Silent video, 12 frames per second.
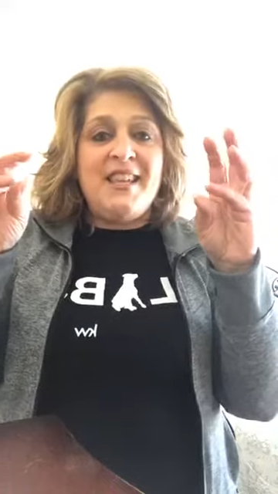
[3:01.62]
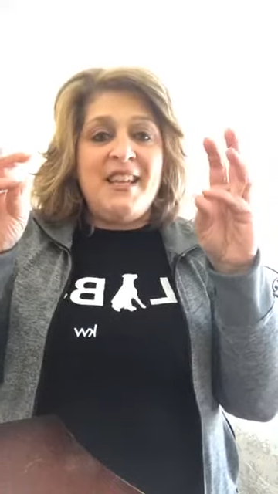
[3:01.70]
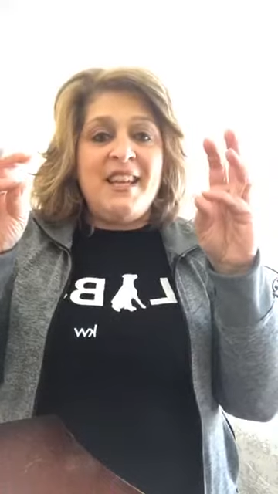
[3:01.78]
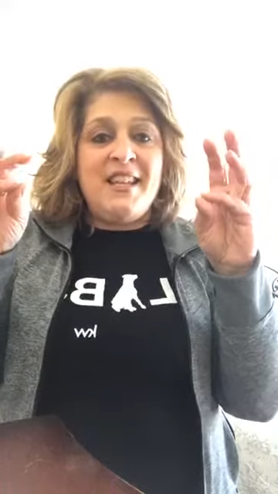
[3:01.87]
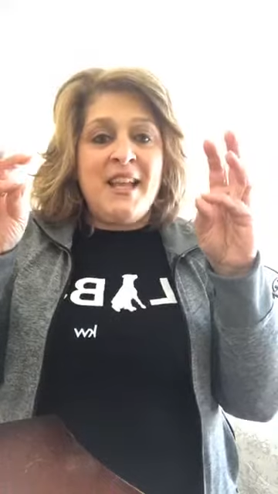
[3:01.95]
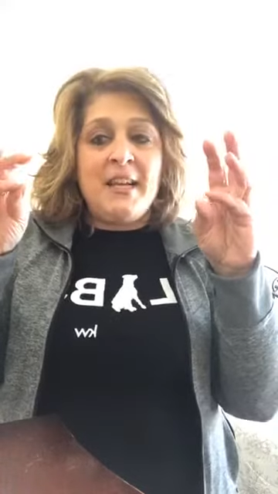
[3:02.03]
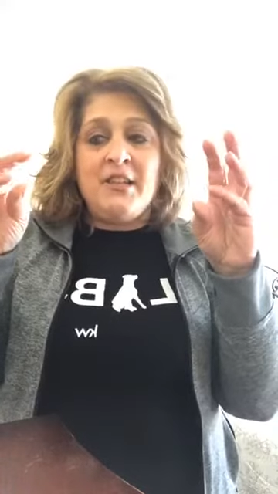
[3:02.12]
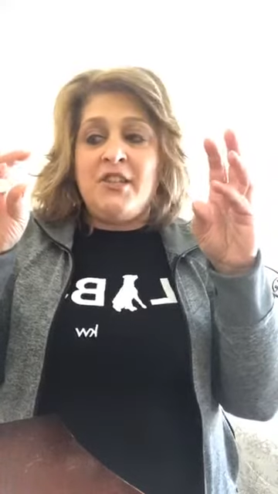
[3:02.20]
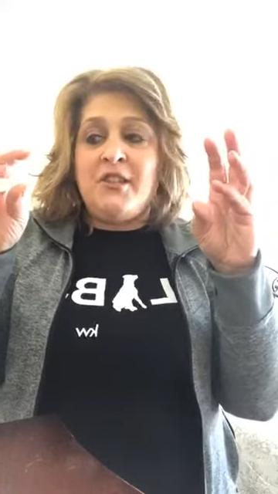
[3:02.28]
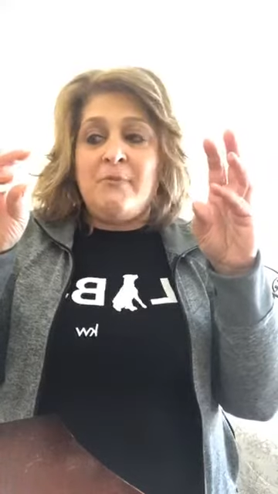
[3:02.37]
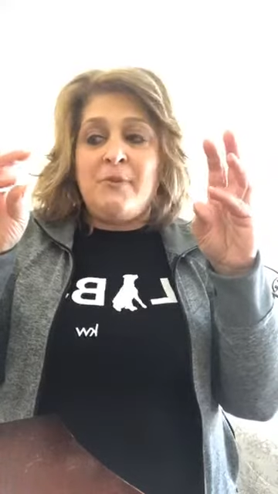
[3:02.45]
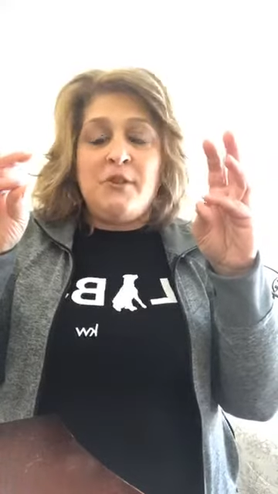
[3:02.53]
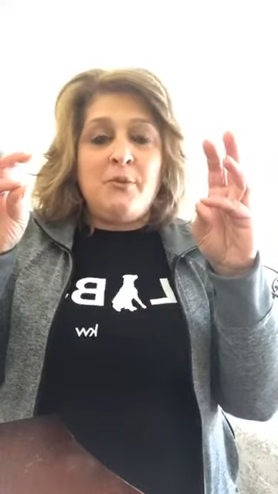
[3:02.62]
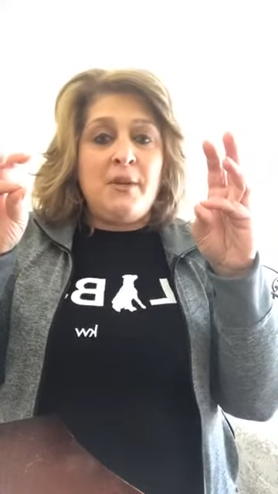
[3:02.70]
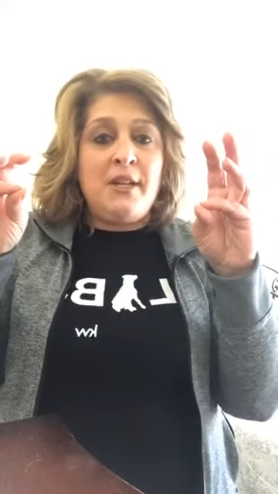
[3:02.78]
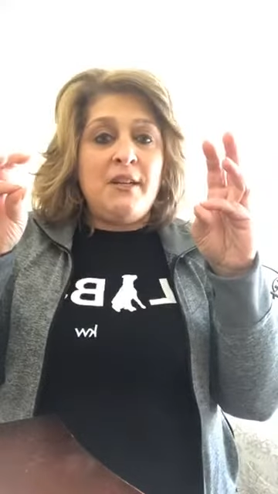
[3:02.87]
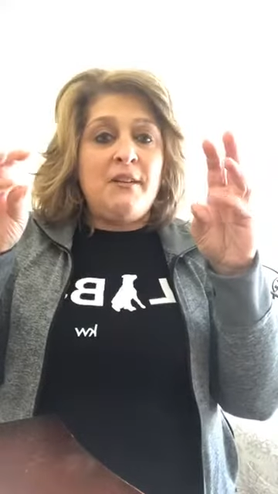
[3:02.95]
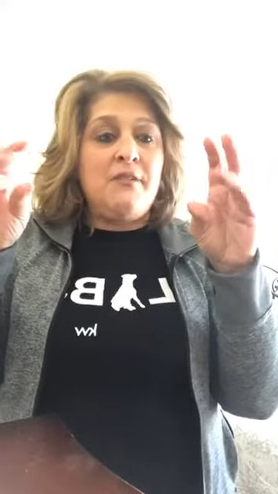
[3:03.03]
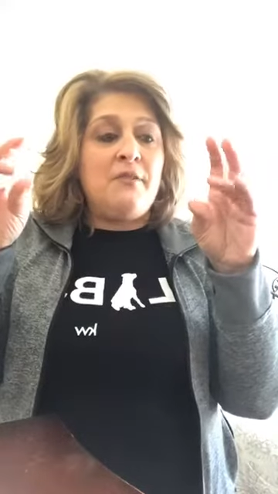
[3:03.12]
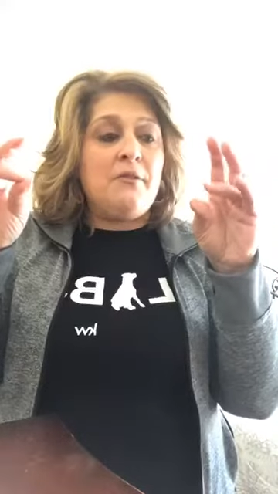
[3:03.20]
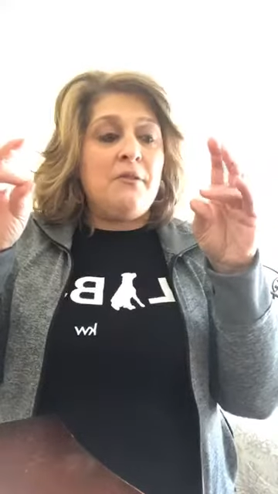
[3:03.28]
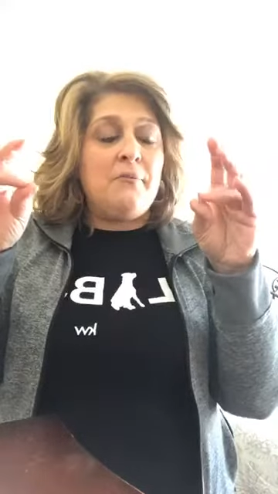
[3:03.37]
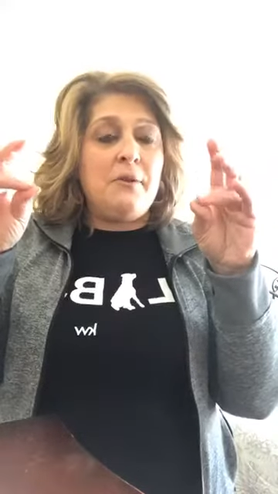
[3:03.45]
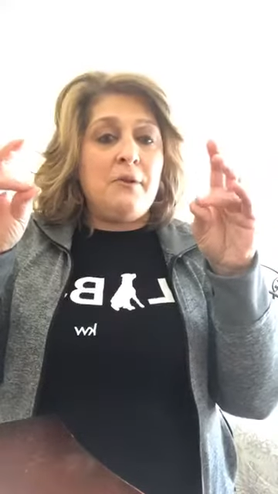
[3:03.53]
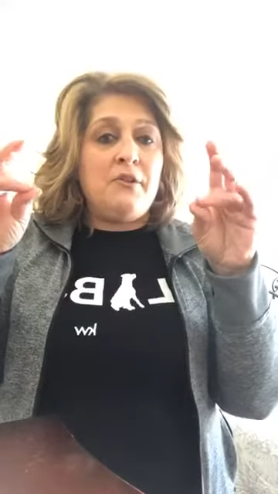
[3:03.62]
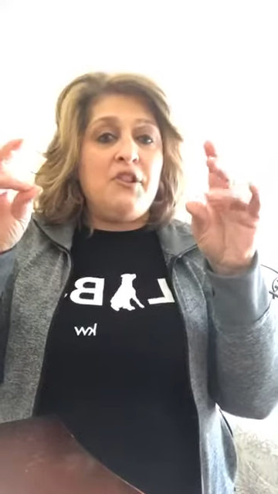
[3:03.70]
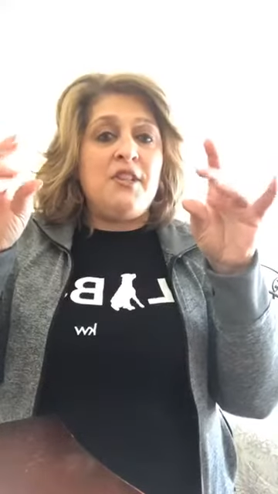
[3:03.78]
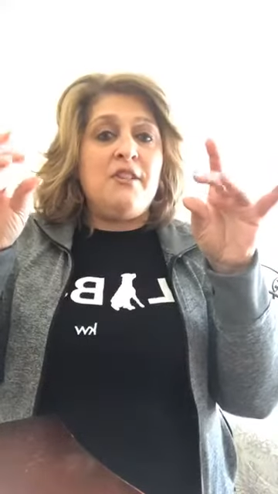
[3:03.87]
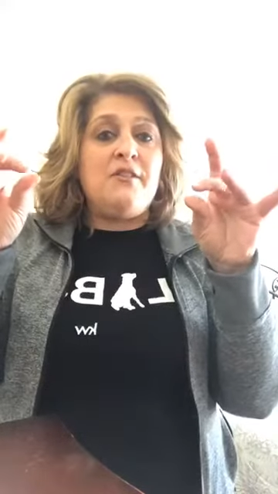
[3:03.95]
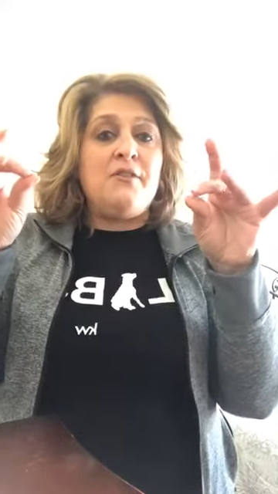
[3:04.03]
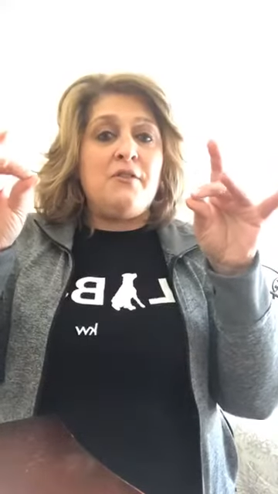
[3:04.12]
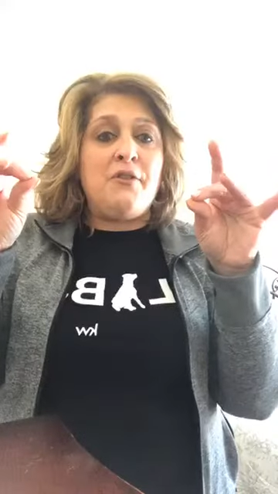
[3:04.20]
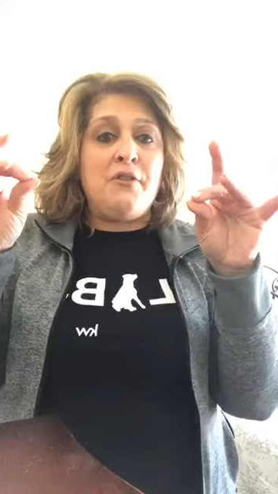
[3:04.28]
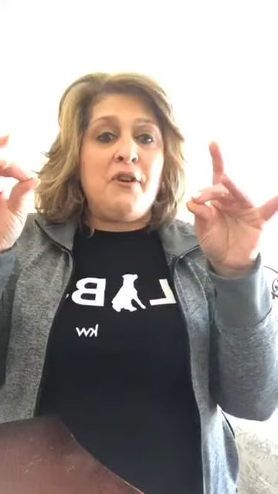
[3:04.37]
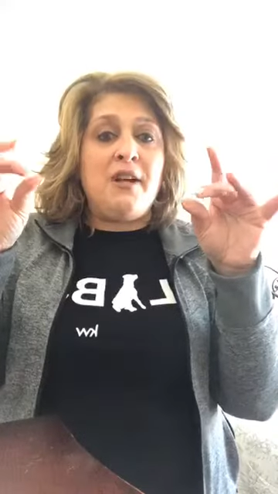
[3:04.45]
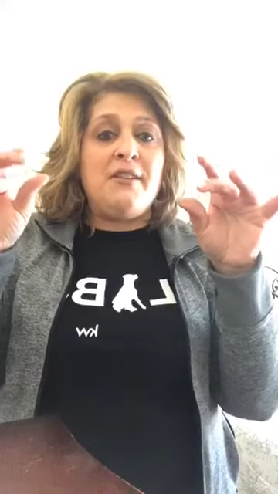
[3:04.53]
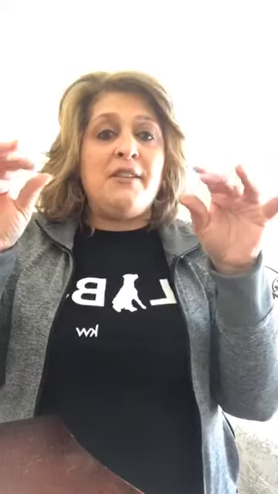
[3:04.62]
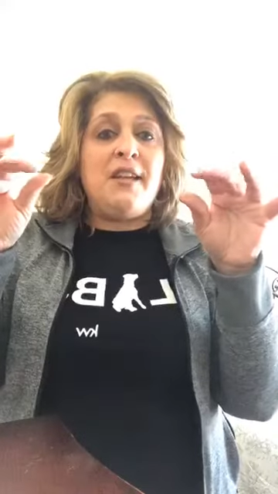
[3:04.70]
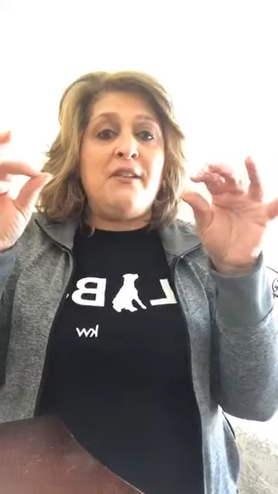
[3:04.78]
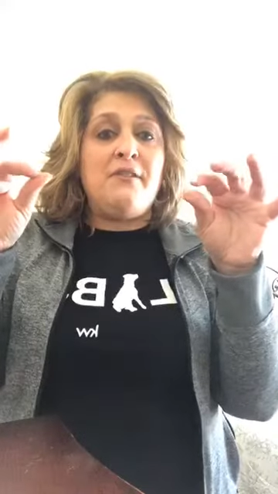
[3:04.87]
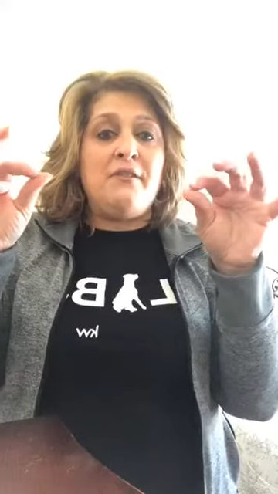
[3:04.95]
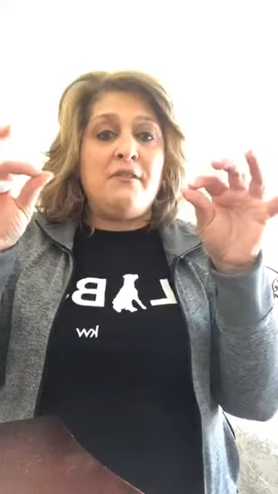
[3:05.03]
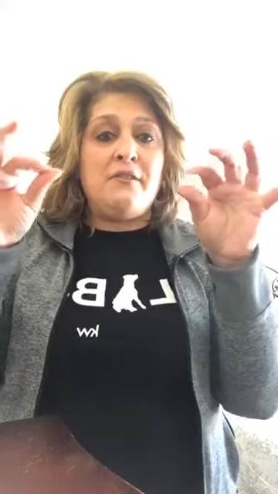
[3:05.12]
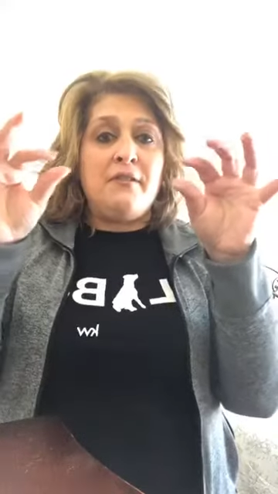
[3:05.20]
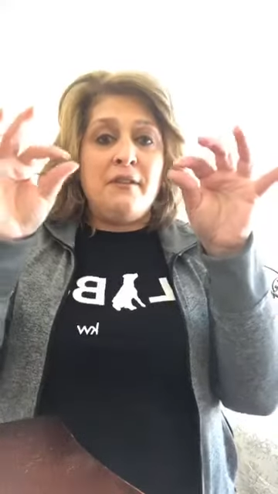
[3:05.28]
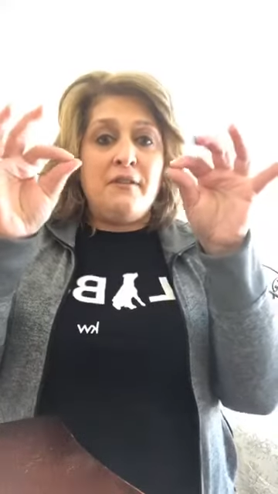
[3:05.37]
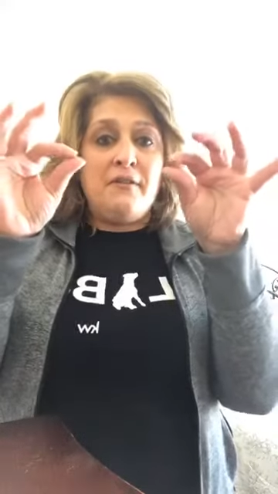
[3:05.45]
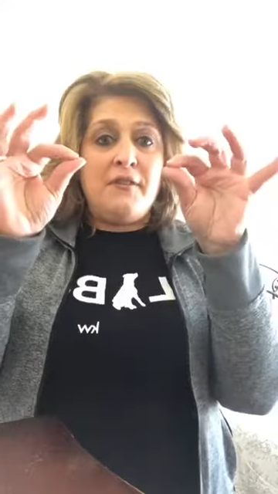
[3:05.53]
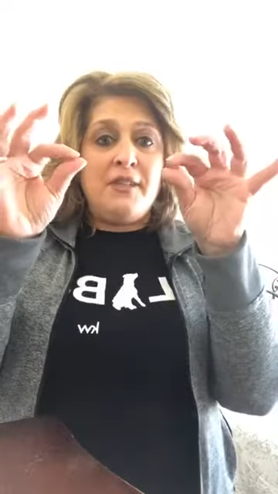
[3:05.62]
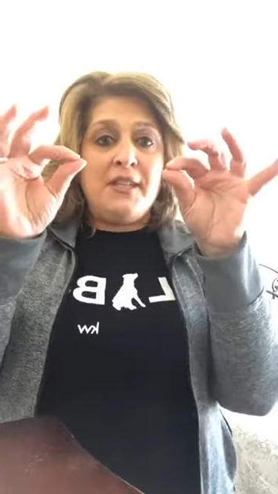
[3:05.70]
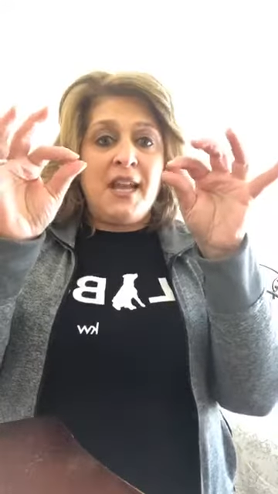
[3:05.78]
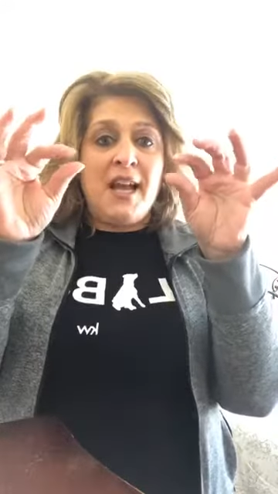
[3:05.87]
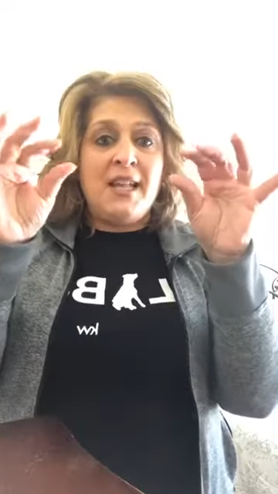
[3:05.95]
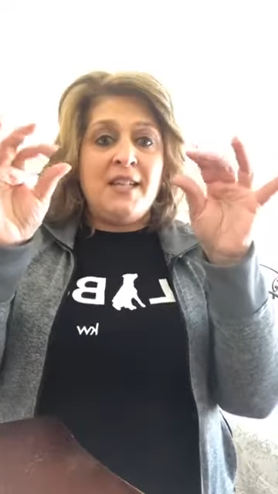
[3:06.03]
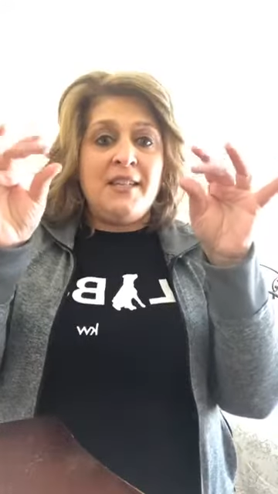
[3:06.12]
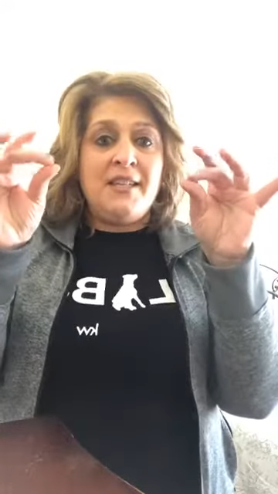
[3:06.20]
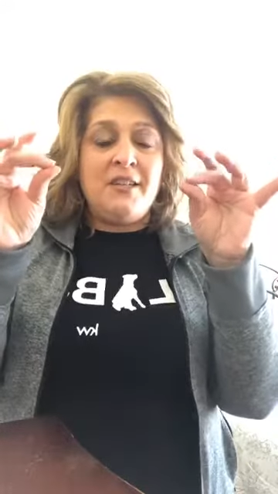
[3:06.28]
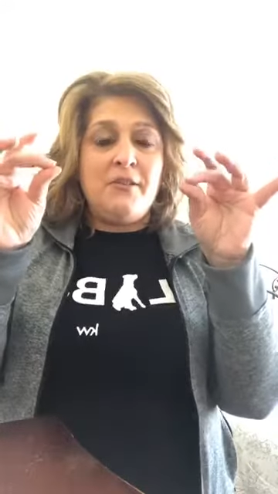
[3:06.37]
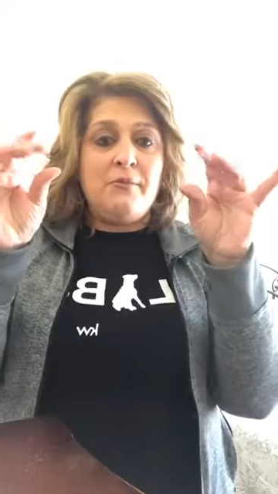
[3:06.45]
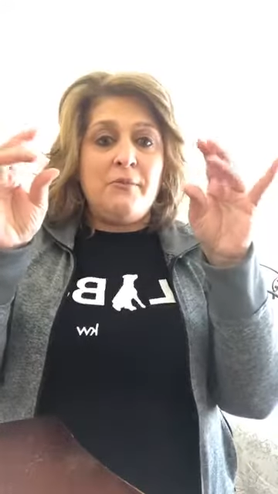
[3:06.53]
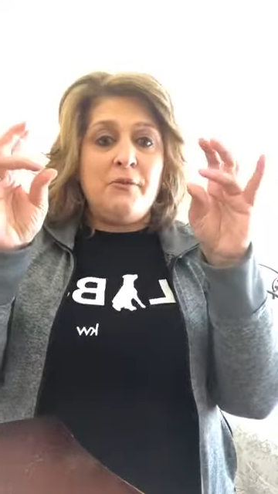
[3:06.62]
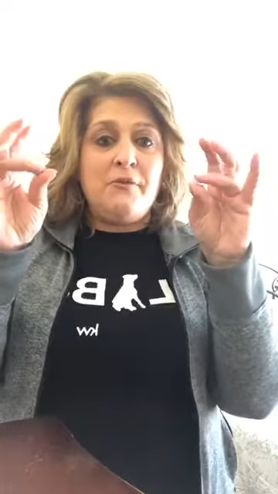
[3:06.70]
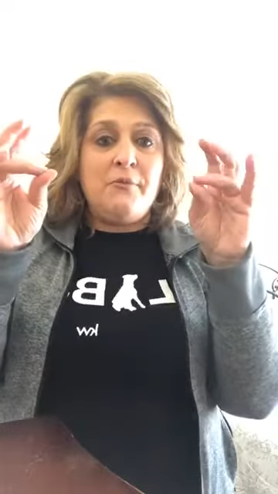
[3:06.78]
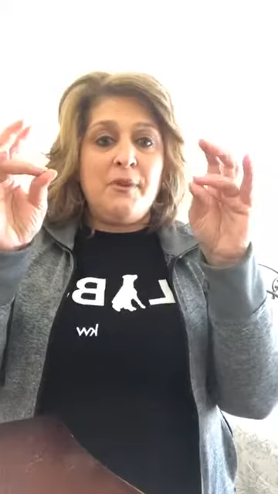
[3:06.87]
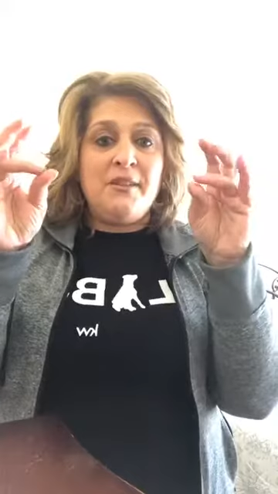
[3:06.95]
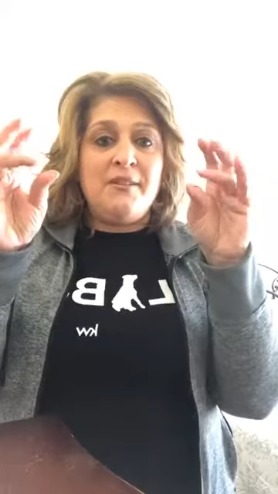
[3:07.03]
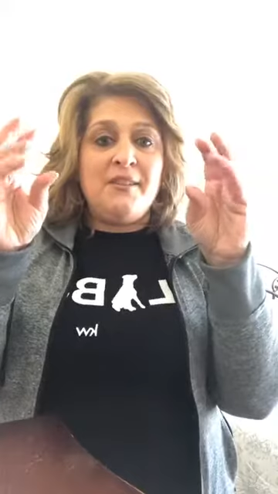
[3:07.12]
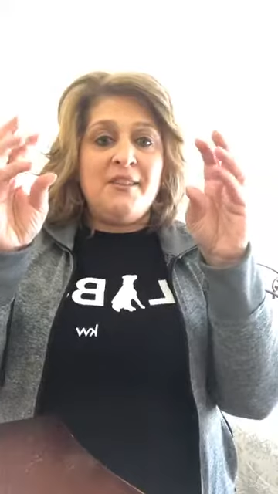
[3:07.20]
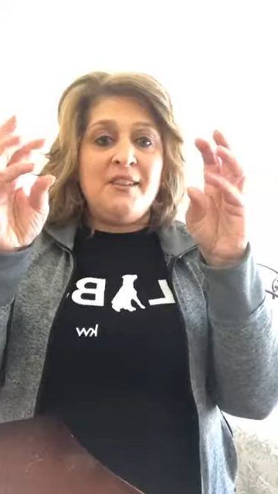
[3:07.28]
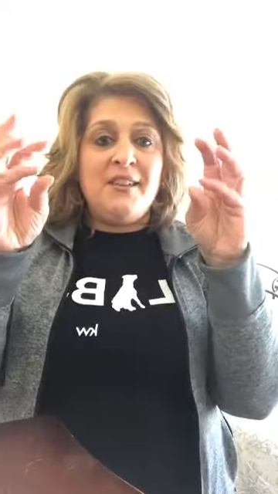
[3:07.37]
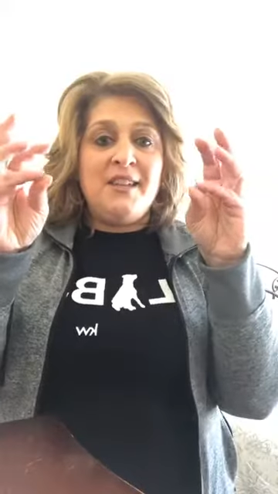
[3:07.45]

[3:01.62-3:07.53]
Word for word: the connection between your emotions, your thoughts, and your physicality, your movement,